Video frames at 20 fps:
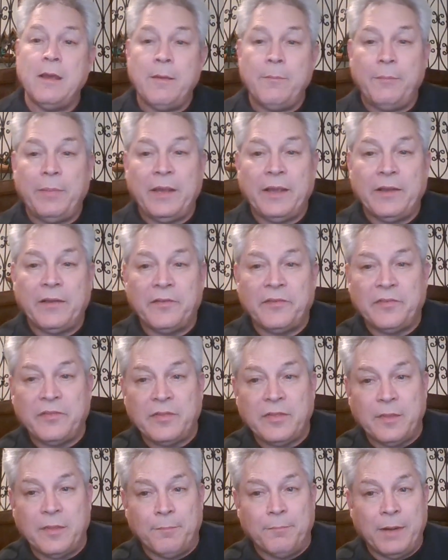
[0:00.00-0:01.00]
because
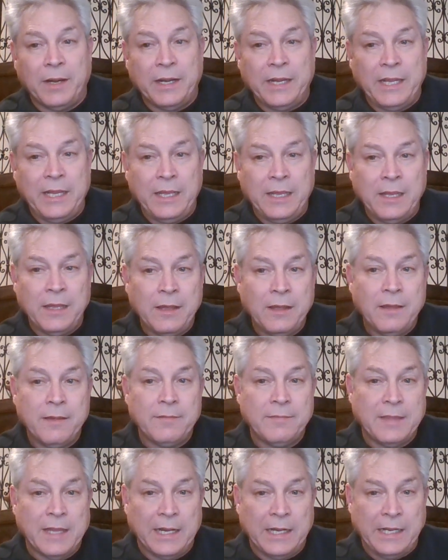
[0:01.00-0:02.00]
the money
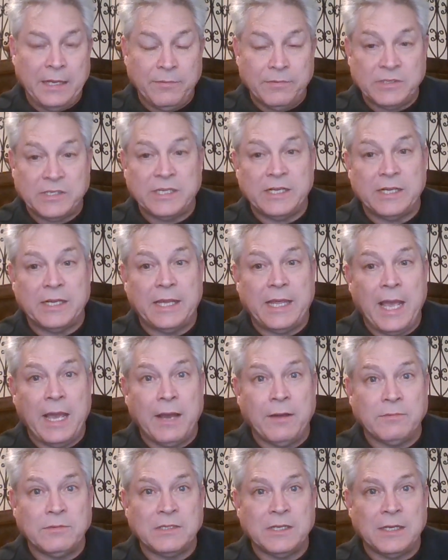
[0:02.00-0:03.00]
that he was going to
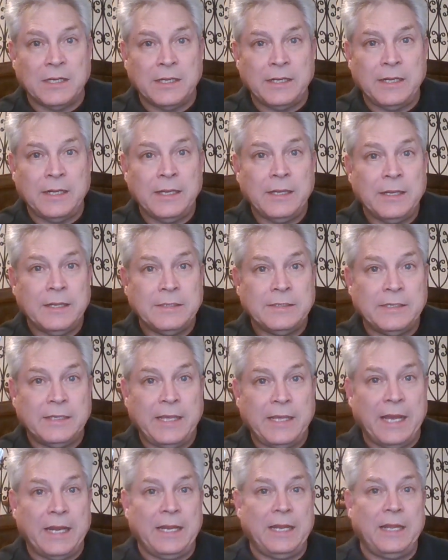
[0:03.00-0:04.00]
count on to
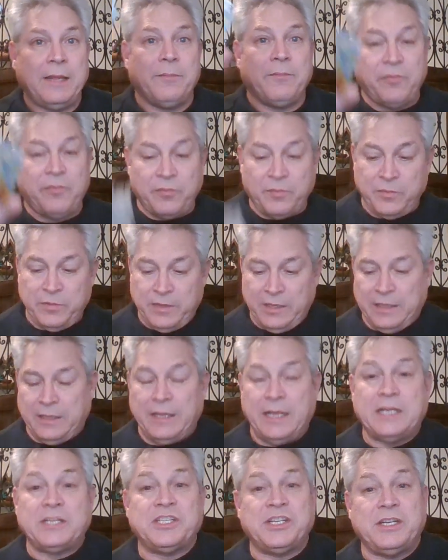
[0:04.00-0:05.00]
get him through the
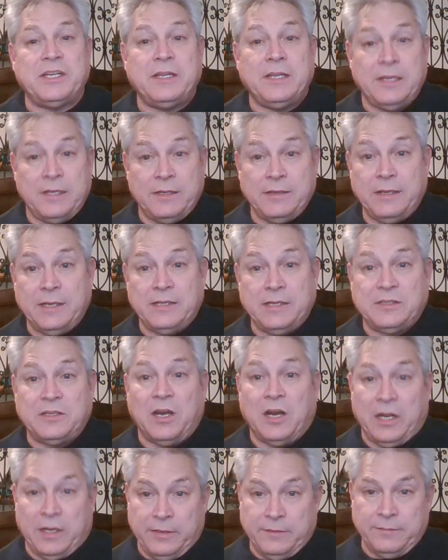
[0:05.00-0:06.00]
election is
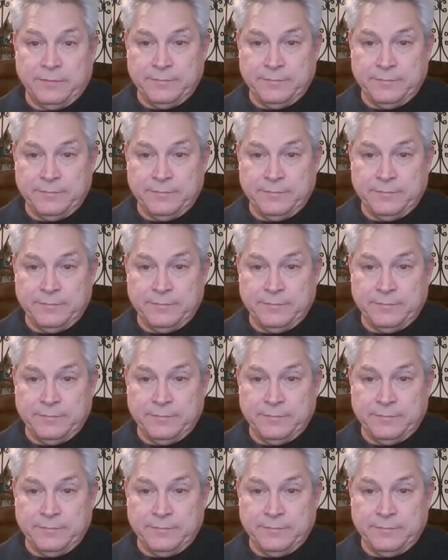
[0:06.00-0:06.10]
gone.